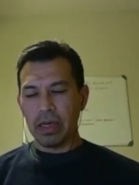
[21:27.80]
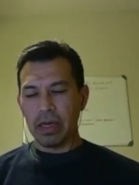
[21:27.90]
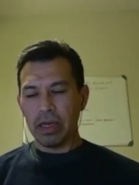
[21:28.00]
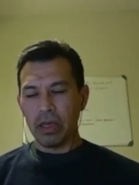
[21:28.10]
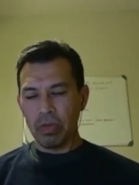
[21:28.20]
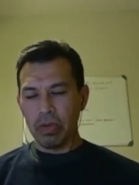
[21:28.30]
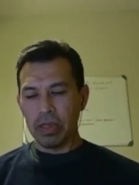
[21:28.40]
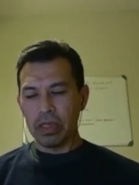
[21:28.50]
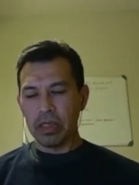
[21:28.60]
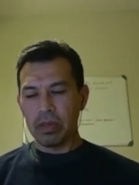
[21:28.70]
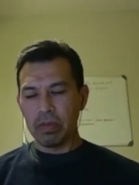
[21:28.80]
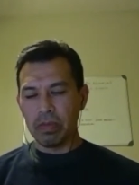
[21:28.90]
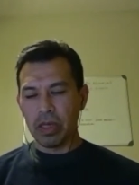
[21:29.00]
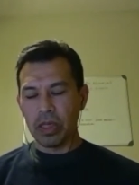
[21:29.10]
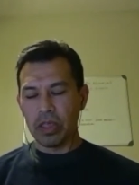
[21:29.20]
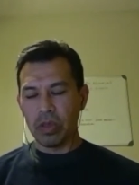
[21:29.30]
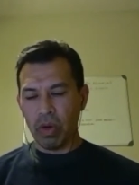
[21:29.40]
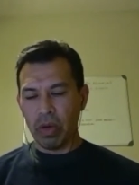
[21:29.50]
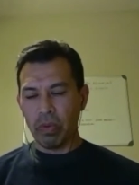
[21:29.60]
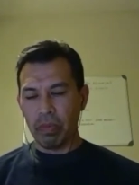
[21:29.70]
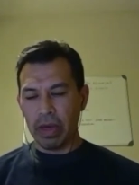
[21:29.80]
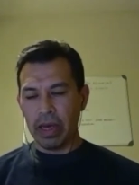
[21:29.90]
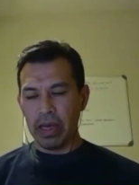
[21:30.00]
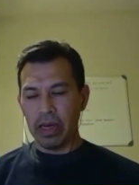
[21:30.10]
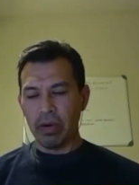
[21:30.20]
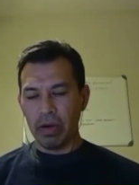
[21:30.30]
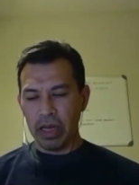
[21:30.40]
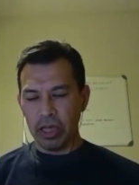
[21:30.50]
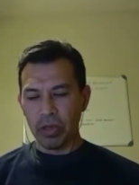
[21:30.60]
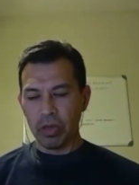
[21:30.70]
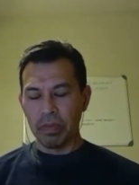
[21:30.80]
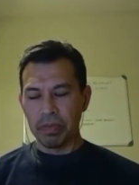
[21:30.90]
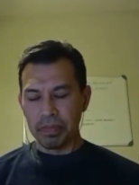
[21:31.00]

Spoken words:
humans, because the way we're made and our nature,